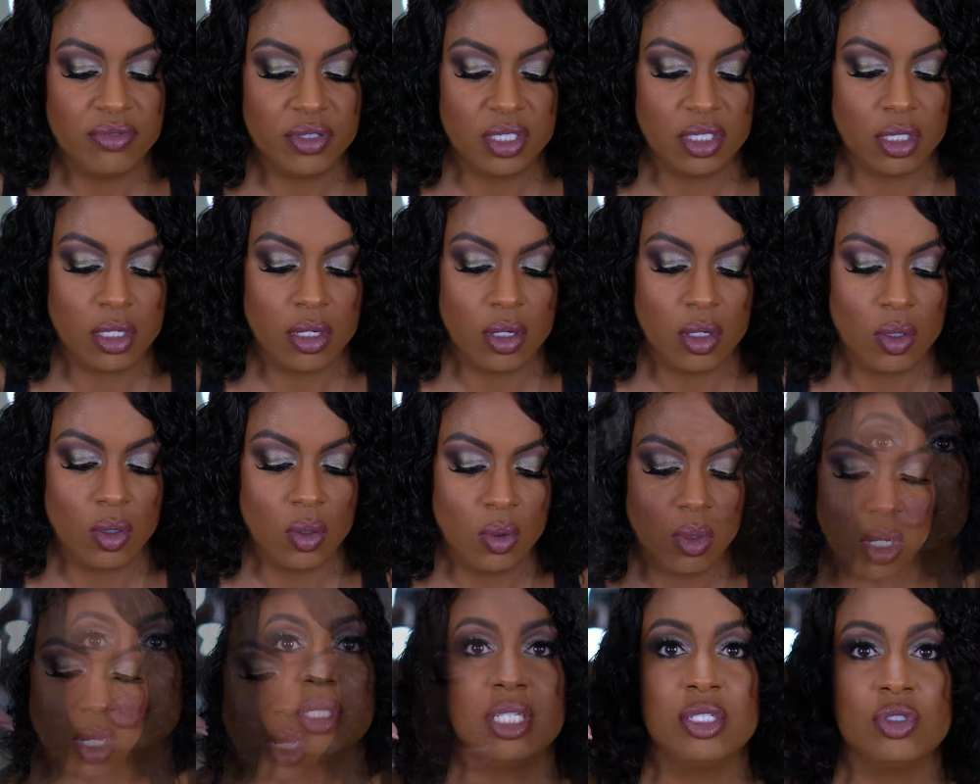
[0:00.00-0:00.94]

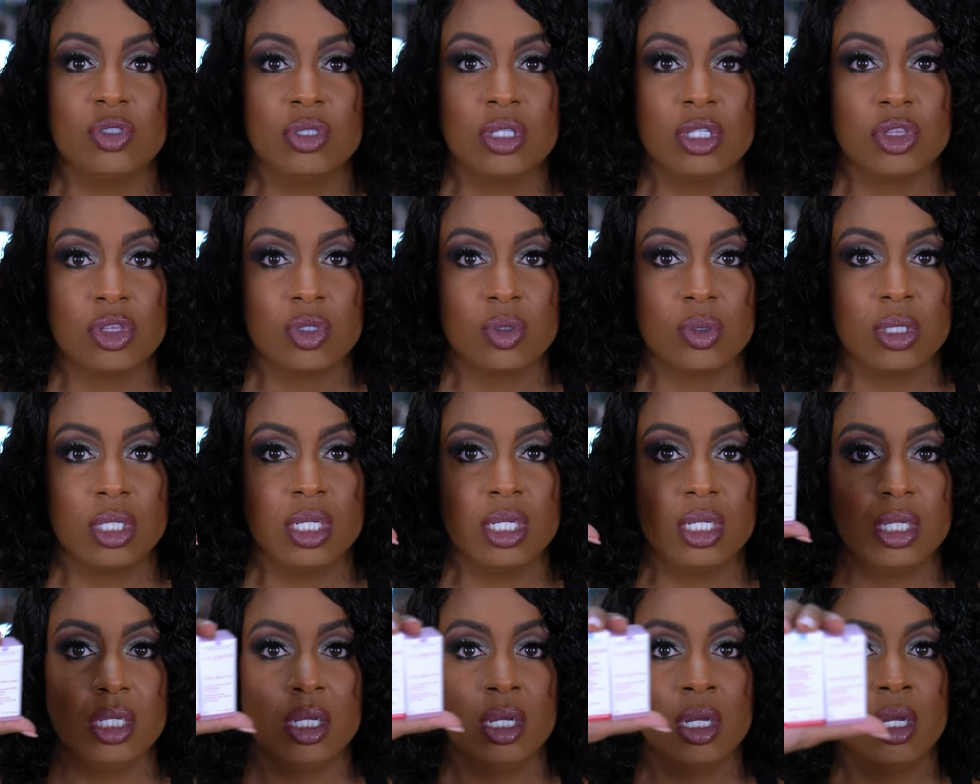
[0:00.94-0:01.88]
So these are the
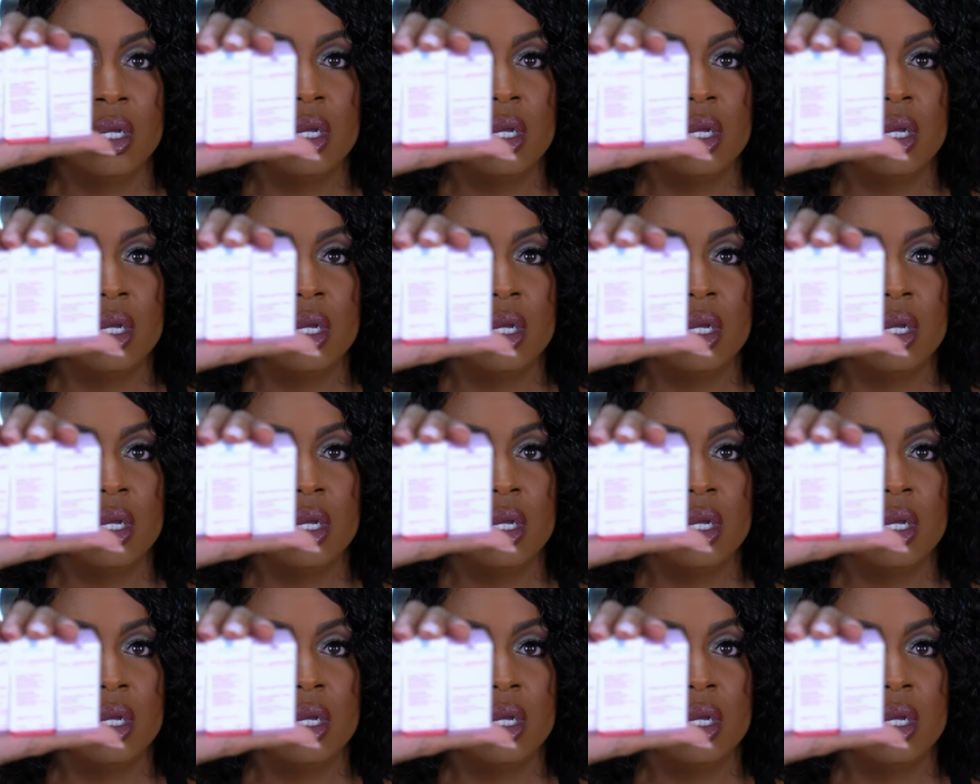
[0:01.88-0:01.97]
three